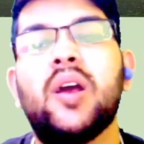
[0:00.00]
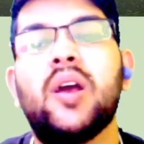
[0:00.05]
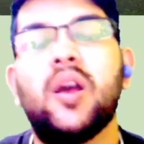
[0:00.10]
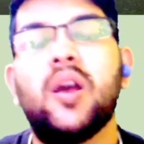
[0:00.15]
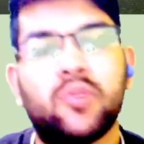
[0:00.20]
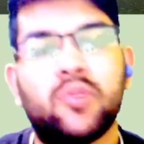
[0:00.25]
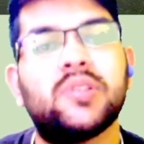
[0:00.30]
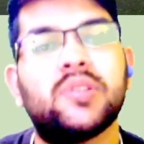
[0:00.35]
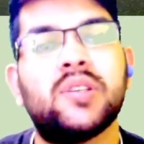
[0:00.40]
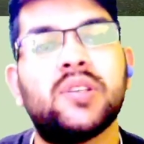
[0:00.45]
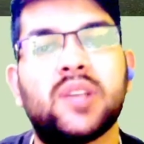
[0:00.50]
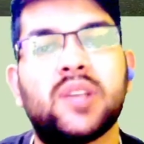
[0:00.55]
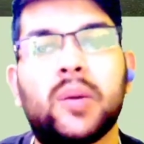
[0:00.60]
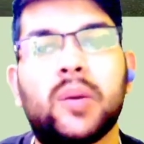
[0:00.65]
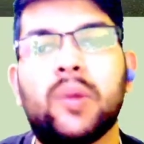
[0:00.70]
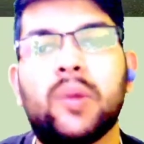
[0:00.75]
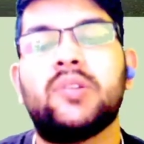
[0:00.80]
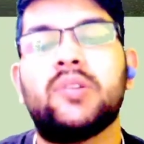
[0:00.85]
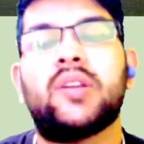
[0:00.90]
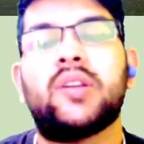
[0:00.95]
For CSAB I
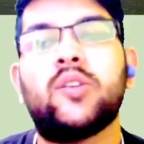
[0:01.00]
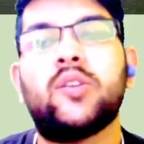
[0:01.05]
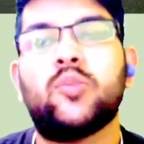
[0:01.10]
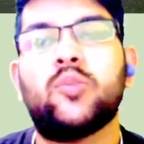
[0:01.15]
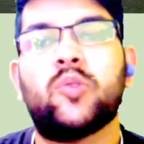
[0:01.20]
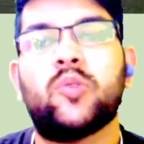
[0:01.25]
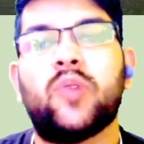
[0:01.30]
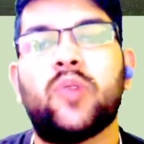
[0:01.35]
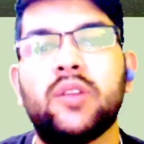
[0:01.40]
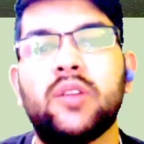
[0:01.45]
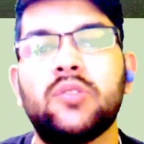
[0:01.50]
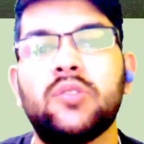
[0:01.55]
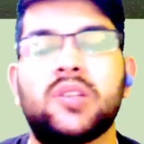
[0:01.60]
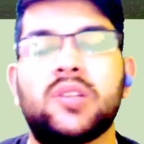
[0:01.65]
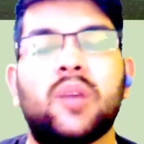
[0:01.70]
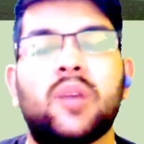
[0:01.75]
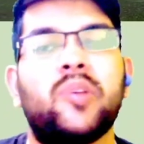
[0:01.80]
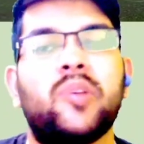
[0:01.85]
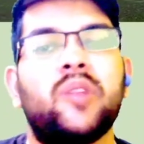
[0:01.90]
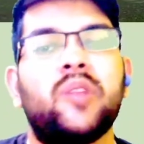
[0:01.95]
will try to provide you a
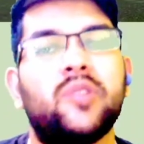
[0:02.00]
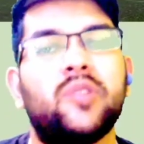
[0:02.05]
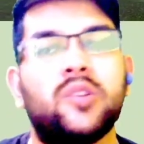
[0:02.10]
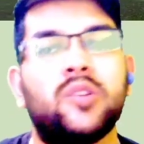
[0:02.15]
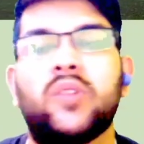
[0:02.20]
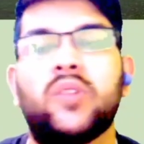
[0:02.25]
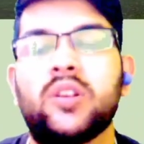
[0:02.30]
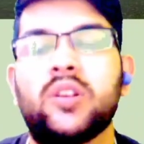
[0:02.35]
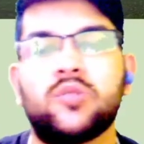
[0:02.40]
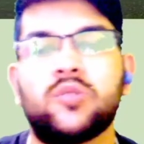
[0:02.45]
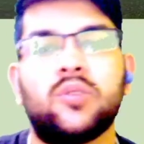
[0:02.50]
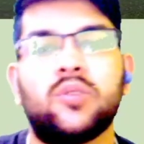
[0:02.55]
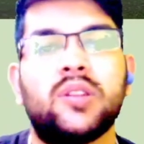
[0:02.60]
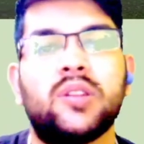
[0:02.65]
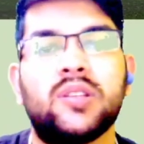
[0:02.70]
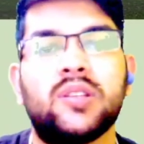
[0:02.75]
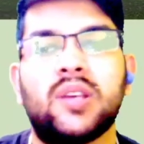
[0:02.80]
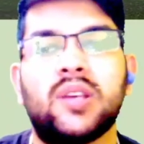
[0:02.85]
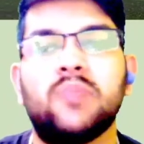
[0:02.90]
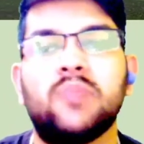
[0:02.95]
separate video very soon in the
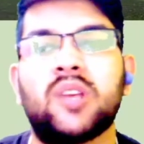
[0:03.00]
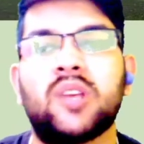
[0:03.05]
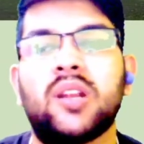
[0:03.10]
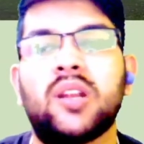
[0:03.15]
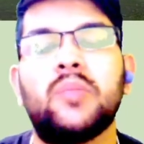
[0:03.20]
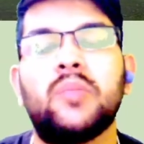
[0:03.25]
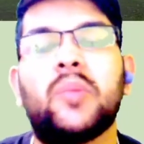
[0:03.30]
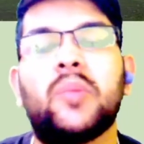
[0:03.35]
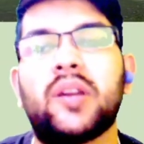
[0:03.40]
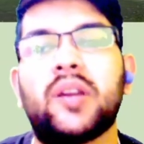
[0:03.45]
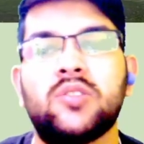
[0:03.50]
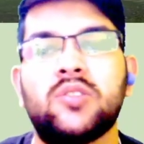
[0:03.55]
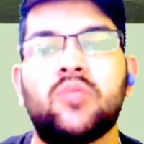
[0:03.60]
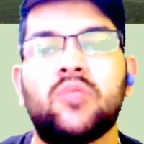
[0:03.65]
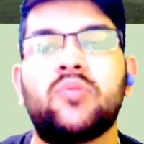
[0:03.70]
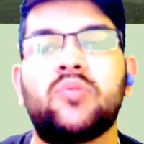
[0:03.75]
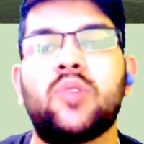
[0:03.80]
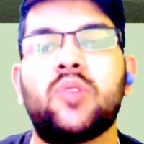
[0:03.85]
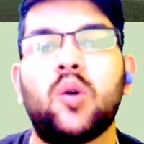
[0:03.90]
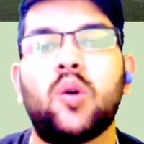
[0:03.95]
same channel but as of
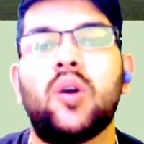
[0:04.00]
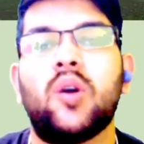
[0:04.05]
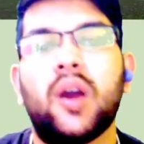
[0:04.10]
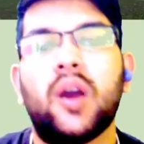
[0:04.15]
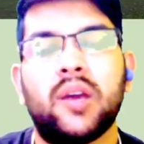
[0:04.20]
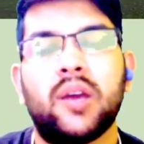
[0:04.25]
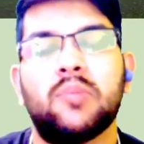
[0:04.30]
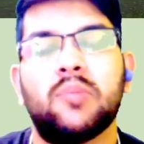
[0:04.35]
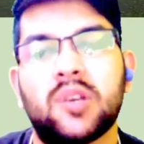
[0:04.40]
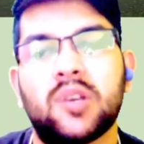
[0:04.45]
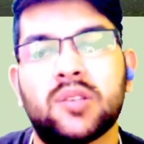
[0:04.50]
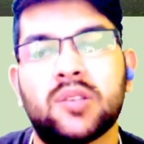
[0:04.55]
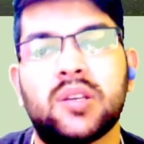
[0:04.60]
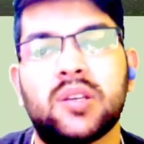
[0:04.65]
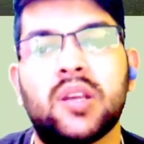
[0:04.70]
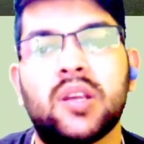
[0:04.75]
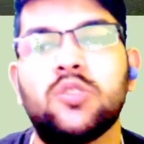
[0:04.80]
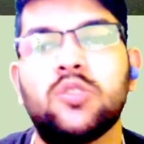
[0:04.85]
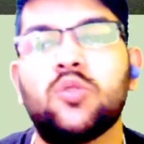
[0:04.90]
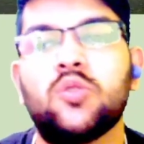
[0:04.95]
now I am
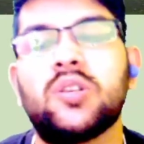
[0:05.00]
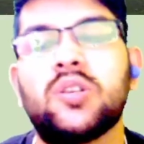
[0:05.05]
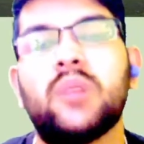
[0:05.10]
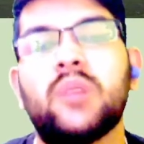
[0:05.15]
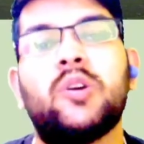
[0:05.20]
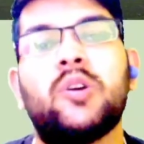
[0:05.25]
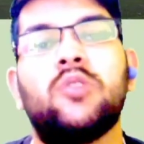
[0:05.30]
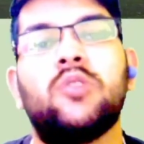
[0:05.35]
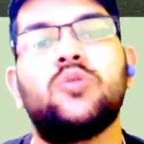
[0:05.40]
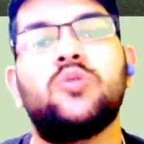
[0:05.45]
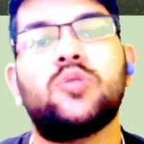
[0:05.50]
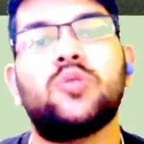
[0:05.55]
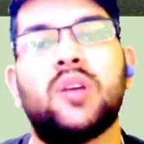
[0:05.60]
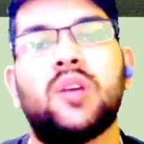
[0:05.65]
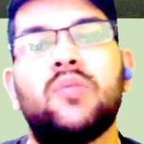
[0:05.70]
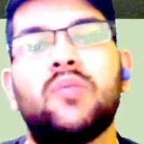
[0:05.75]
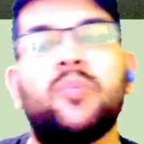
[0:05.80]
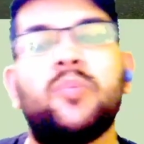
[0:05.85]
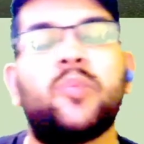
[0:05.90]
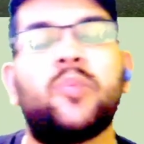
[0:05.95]
concentrating JoSAA because JoSAA
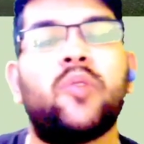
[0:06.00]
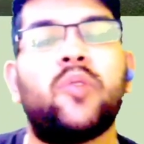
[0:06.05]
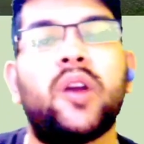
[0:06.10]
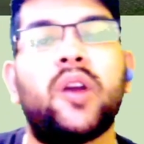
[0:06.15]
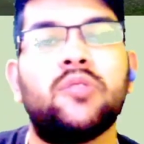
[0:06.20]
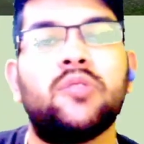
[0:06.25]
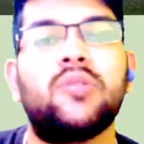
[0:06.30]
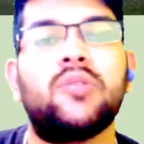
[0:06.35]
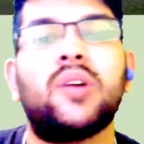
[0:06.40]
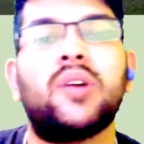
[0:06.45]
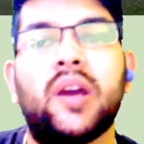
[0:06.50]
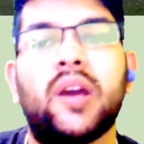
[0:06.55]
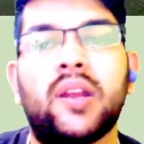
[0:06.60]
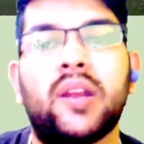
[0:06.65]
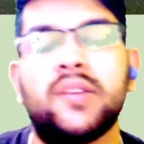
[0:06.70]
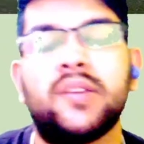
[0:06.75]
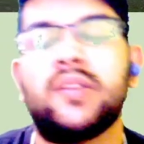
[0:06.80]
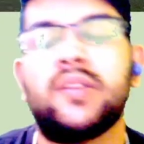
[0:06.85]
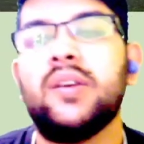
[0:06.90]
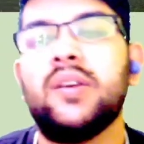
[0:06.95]
will provide you the
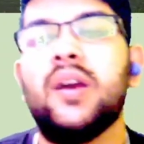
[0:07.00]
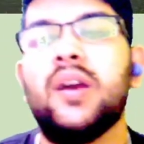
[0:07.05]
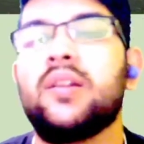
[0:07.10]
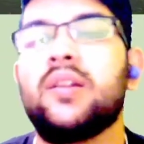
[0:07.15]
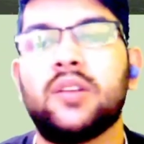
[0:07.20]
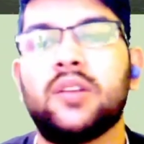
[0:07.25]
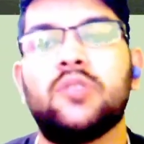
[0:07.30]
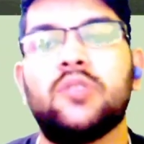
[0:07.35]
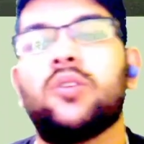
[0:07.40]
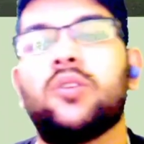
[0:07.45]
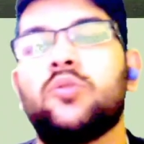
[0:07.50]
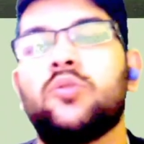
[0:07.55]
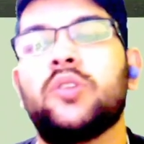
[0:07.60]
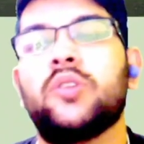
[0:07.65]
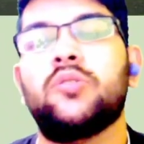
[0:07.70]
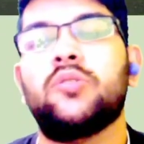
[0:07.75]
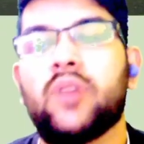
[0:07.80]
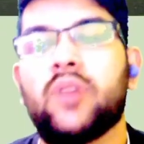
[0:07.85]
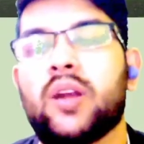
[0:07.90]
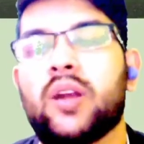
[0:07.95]
guarantee that you are going
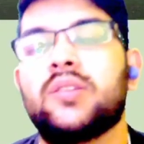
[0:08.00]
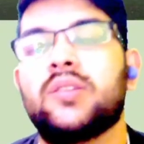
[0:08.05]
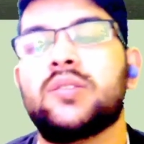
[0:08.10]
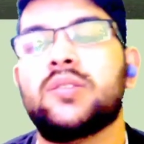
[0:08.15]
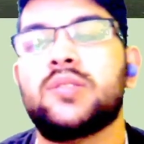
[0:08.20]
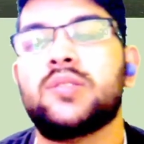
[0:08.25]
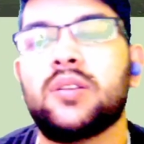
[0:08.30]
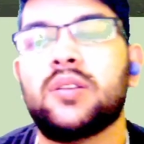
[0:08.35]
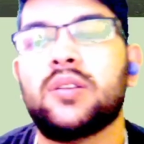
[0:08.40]
to get the seat.